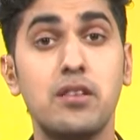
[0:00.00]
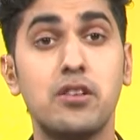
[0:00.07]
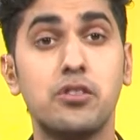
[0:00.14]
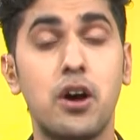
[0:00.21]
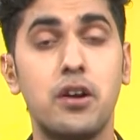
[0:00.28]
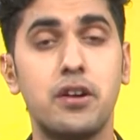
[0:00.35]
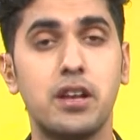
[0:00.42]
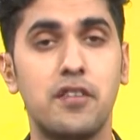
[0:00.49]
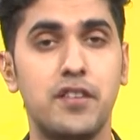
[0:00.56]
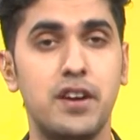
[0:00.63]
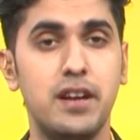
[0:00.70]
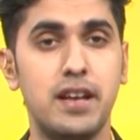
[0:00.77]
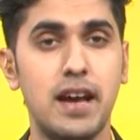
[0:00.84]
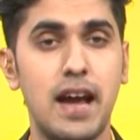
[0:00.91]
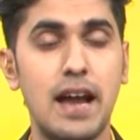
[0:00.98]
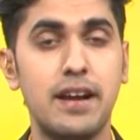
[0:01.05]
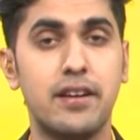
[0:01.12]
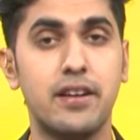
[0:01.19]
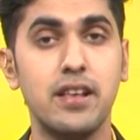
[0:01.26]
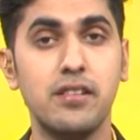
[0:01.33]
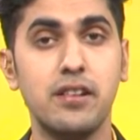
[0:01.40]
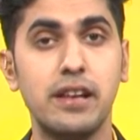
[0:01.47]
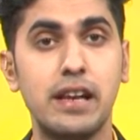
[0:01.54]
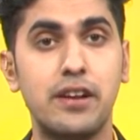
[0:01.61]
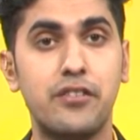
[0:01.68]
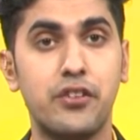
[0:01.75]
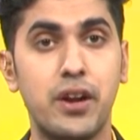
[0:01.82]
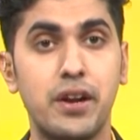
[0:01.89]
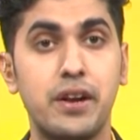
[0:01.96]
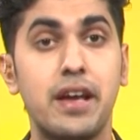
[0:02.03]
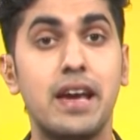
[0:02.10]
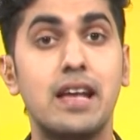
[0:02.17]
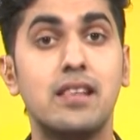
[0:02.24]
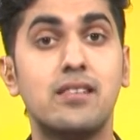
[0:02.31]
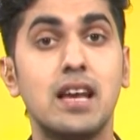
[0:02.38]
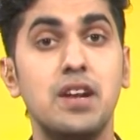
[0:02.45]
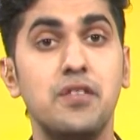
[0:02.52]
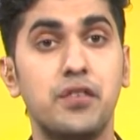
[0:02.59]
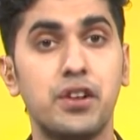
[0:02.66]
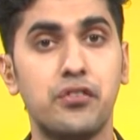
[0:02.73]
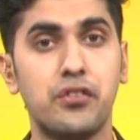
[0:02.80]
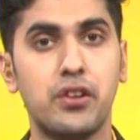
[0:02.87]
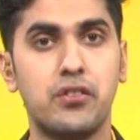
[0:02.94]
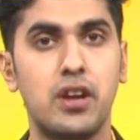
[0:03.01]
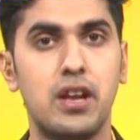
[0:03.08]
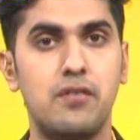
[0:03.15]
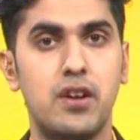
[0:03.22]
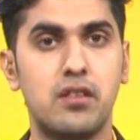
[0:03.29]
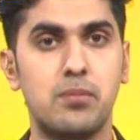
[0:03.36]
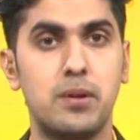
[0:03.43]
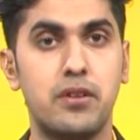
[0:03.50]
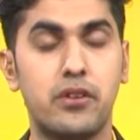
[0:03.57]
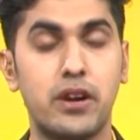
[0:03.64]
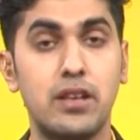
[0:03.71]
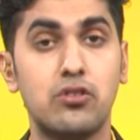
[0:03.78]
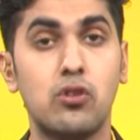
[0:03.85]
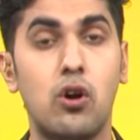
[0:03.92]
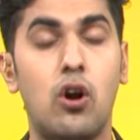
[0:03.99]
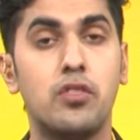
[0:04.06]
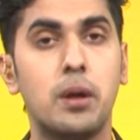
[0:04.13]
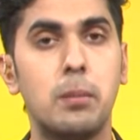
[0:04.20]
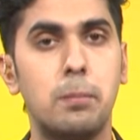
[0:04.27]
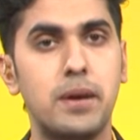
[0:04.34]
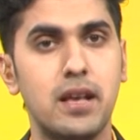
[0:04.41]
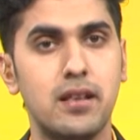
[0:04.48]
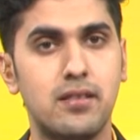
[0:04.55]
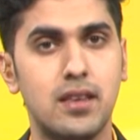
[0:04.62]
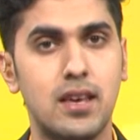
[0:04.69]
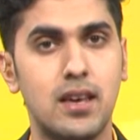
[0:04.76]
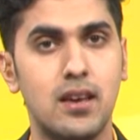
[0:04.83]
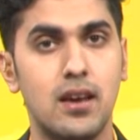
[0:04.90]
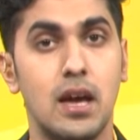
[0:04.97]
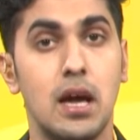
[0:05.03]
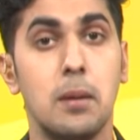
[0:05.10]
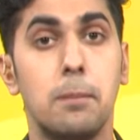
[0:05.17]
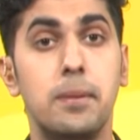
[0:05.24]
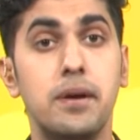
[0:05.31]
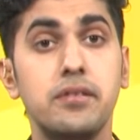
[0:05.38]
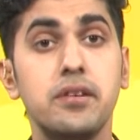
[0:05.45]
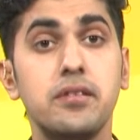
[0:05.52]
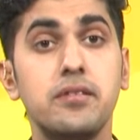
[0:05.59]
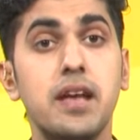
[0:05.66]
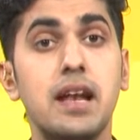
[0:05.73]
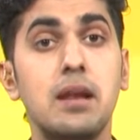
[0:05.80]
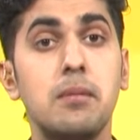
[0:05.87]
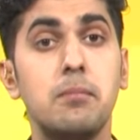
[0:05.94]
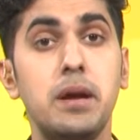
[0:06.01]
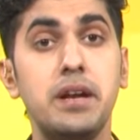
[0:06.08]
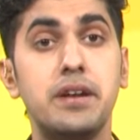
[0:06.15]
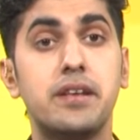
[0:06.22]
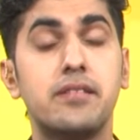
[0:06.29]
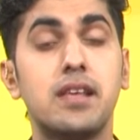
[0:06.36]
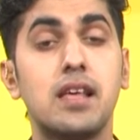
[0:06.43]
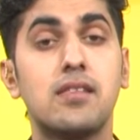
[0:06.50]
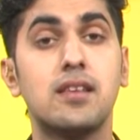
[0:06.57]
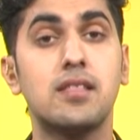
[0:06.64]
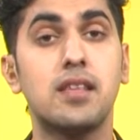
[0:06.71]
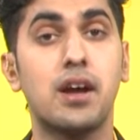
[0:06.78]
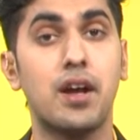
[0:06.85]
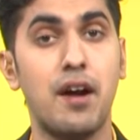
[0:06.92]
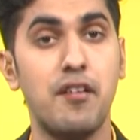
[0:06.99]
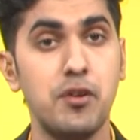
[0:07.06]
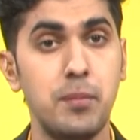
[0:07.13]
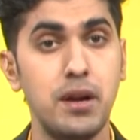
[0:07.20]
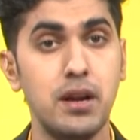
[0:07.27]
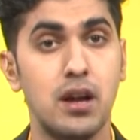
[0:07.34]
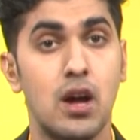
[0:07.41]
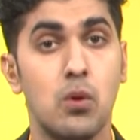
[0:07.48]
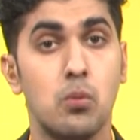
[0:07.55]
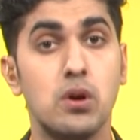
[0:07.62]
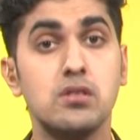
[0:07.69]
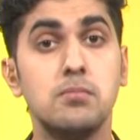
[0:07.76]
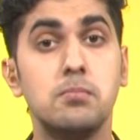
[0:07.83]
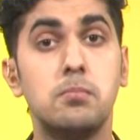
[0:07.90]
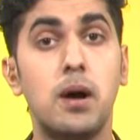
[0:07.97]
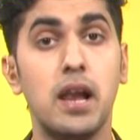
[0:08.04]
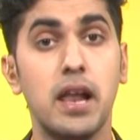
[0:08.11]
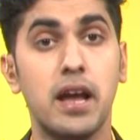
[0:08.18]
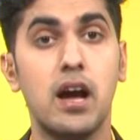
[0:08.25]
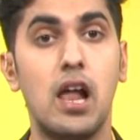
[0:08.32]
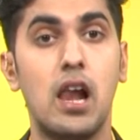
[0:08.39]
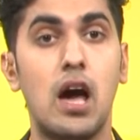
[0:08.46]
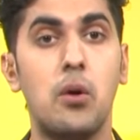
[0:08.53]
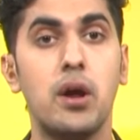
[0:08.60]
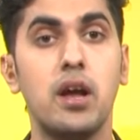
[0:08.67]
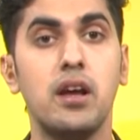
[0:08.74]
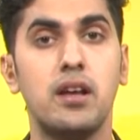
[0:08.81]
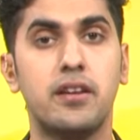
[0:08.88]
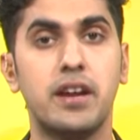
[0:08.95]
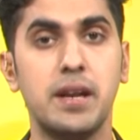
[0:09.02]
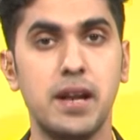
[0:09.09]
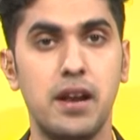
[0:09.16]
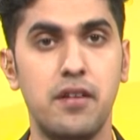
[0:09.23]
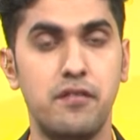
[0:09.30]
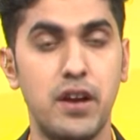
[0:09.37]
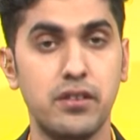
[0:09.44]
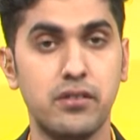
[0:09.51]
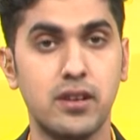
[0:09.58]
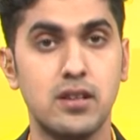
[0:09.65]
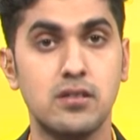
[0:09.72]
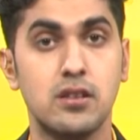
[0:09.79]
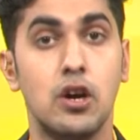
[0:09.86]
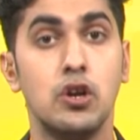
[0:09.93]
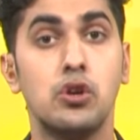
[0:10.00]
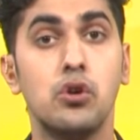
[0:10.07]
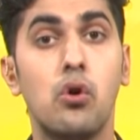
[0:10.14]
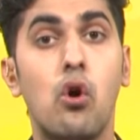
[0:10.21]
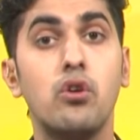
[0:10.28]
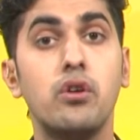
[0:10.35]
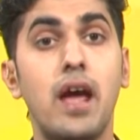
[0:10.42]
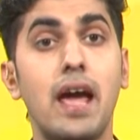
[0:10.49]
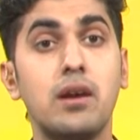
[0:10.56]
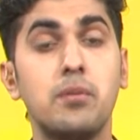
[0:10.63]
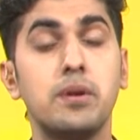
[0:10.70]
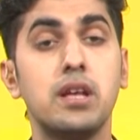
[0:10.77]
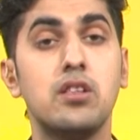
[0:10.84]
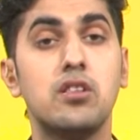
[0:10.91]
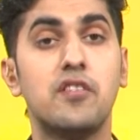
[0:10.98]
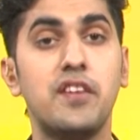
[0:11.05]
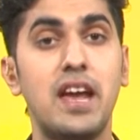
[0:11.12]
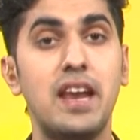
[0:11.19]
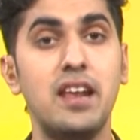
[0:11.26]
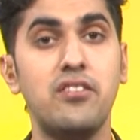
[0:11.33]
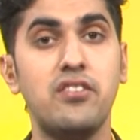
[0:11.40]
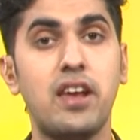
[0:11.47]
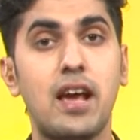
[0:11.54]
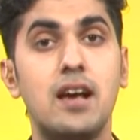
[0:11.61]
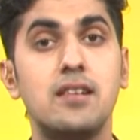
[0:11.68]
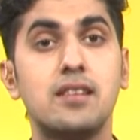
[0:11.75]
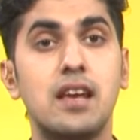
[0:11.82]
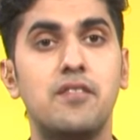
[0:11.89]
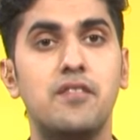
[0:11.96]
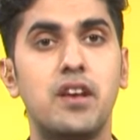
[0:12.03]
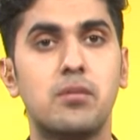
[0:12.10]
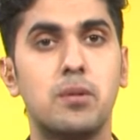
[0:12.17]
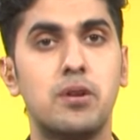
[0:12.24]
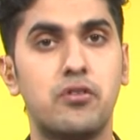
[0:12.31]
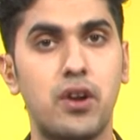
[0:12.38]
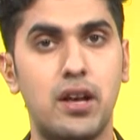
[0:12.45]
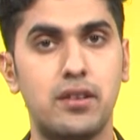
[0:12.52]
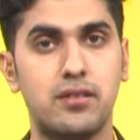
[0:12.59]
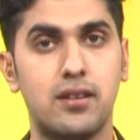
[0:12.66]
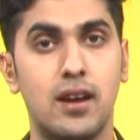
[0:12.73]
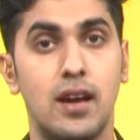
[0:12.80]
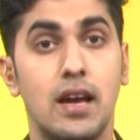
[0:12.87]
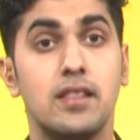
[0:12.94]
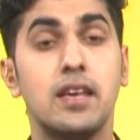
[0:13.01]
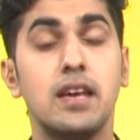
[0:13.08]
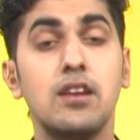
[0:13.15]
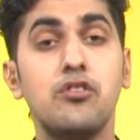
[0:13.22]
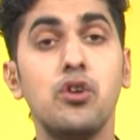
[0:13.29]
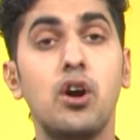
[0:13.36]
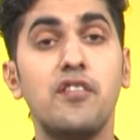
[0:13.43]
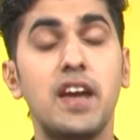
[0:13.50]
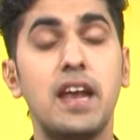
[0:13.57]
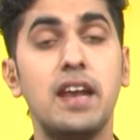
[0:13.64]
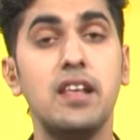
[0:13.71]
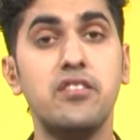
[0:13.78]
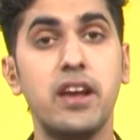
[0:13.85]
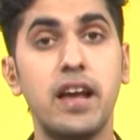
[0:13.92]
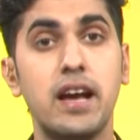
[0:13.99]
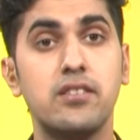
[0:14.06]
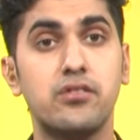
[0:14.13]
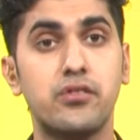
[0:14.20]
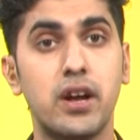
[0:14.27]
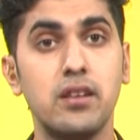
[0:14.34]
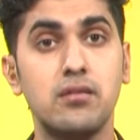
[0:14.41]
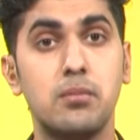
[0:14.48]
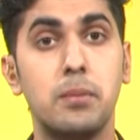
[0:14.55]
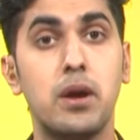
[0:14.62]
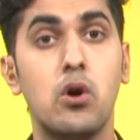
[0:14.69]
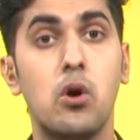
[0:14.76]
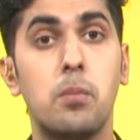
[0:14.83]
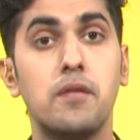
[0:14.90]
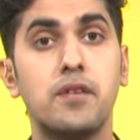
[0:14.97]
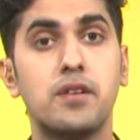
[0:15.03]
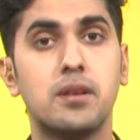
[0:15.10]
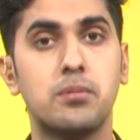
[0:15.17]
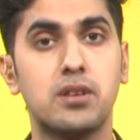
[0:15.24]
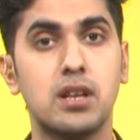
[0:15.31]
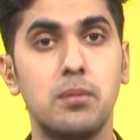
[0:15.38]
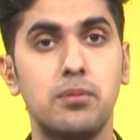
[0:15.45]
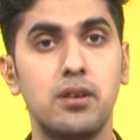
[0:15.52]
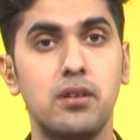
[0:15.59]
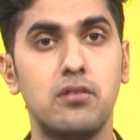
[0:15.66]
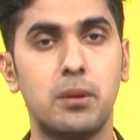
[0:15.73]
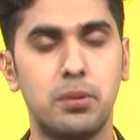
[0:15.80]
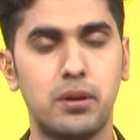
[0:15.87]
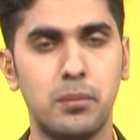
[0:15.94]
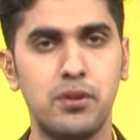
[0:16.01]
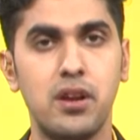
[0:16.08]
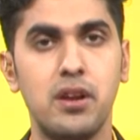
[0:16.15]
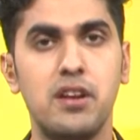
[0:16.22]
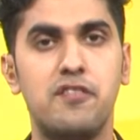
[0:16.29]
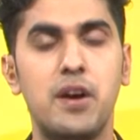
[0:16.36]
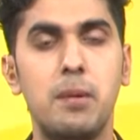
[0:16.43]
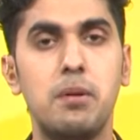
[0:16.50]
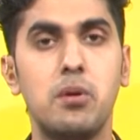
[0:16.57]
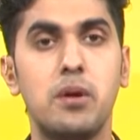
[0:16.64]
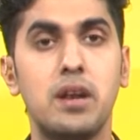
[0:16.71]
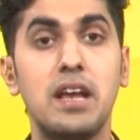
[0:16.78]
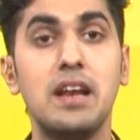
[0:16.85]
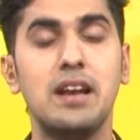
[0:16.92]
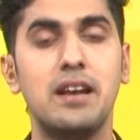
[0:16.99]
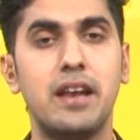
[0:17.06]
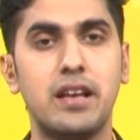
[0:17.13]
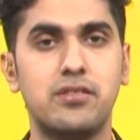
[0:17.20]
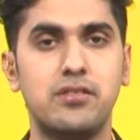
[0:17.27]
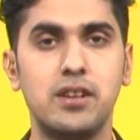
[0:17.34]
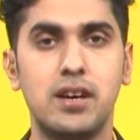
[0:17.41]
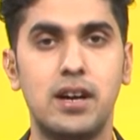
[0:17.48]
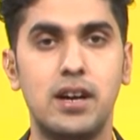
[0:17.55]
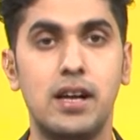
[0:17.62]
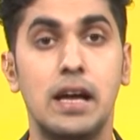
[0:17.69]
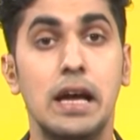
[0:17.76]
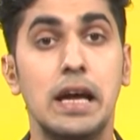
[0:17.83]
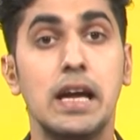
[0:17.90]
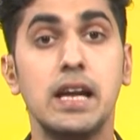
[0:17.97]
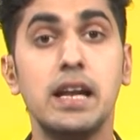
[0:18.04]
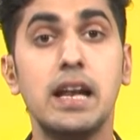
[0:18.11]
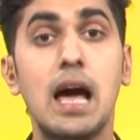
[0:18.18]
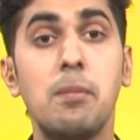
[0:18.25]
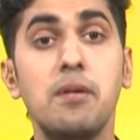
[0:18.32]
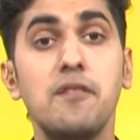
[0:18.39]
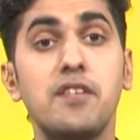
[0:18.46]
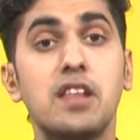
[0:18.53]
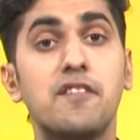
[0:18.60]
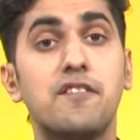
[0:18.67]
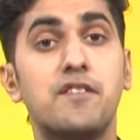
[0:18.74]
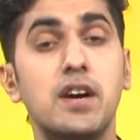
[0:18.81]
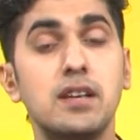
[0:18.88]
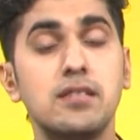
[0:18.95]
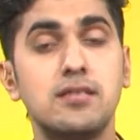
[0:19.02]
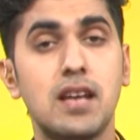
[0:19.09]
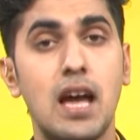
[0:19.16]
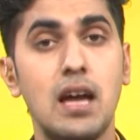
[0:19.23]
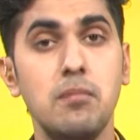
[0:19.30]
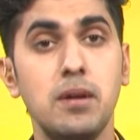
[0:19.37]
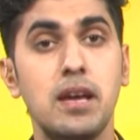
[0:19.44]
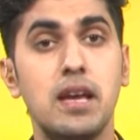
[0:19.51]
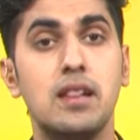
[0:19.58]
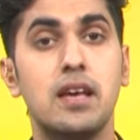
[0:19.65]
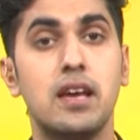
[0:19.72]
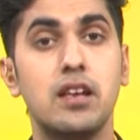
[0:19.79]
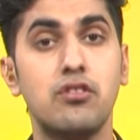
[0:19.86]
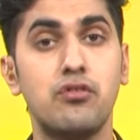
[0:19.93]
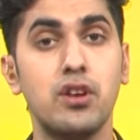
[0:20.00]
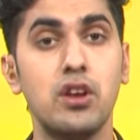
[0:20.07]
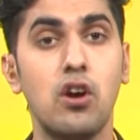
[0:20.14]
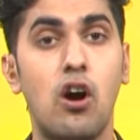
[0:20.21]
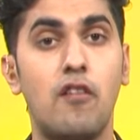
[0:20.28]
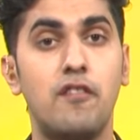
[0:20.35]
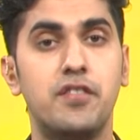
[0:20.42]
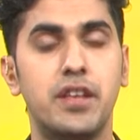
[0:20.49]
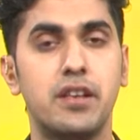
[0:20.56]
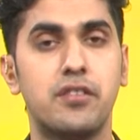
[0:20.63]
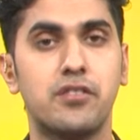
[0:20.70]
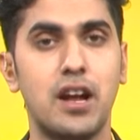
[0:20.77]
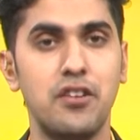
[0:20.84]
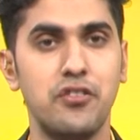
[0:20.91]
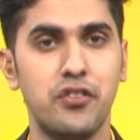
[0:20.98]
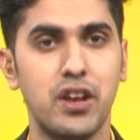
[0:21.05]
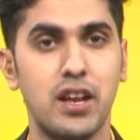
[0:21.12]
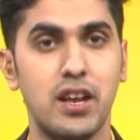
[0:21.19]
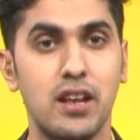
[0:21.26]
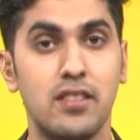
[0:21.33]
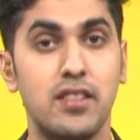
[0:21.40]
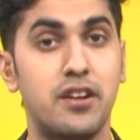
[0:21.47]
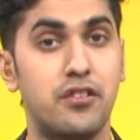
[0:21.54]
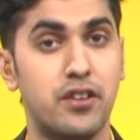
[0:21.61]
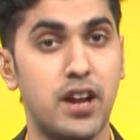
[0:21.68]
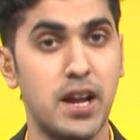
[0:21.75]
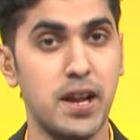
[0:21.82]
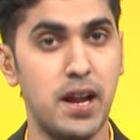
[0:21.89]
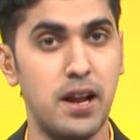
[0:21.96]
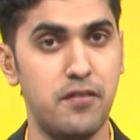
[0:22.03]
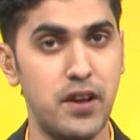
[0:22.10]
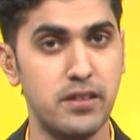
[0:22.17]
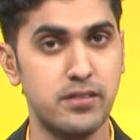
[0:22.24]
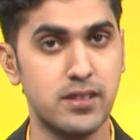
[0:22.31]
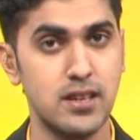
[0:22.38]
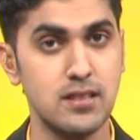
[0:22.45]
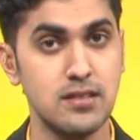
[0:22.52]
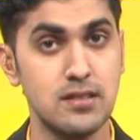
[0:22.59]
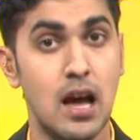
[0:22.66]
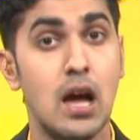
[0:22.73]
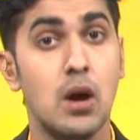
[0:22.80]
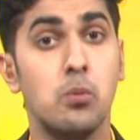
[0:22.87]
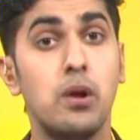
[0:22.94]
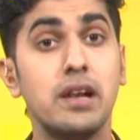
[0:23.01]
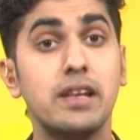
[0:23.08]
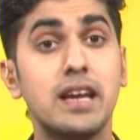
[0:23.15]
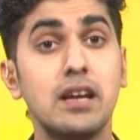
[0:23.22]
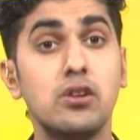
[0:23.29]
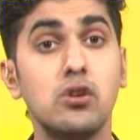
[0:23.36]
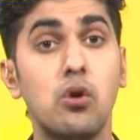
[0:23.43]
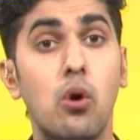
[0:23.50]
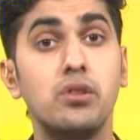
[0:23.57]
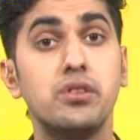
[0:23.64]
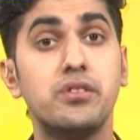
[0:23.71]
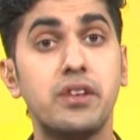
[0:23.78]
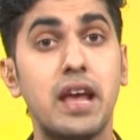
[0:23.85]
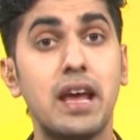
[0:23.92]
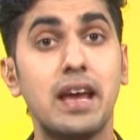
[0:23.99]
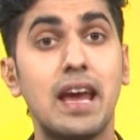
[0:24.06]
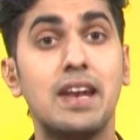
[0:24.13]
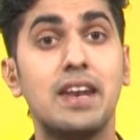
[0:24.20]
Authority of India had recently traded its Infrastructure Investment Trust on the BSE. Business Daily Mint says that the government was mulling allowing retail investors to own equities of NHAI's investment trust. The issue of NHAI's trust may open for subscription in February next year. It'll happen for the first time in the history of this country that retail investors will get to own stake in